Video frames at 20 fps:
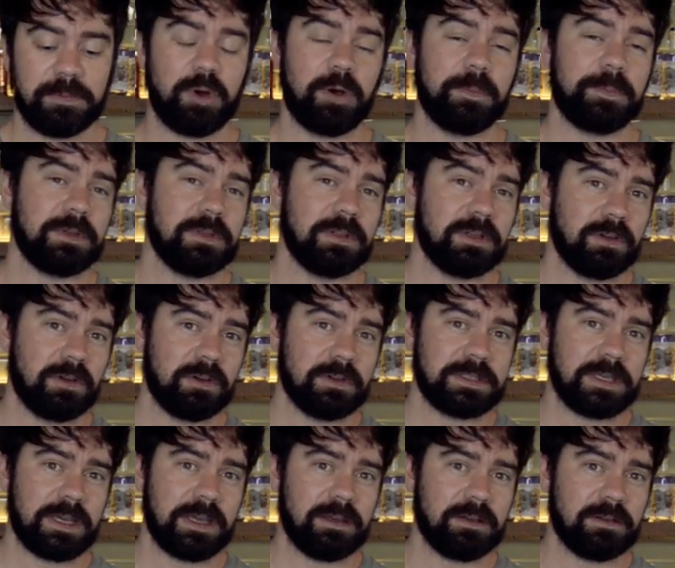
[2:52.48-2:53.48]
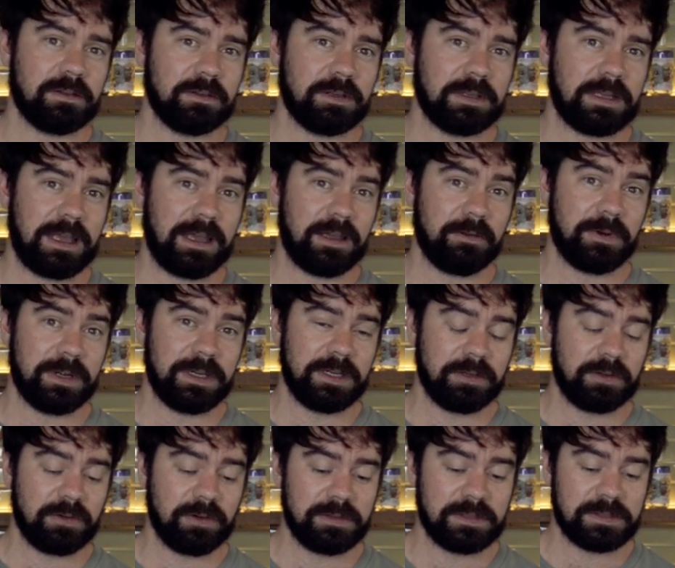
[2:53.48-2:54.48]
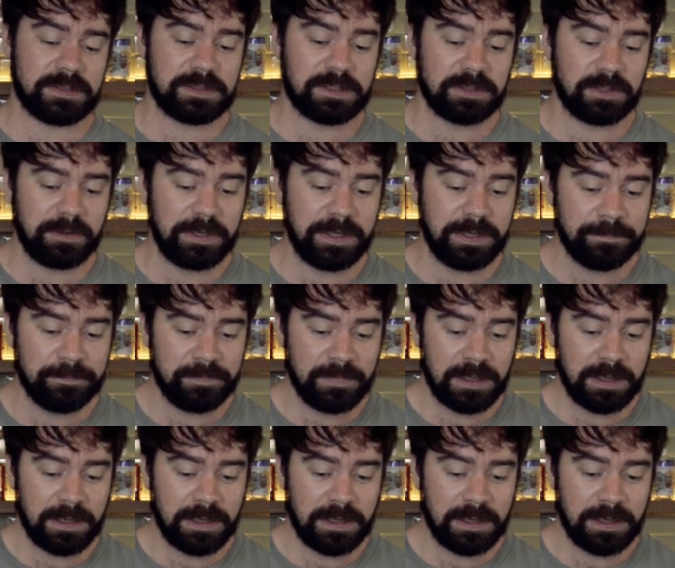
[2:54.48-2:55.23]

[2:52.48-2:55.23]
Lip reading: popular cocktail at Reed Co Distillery.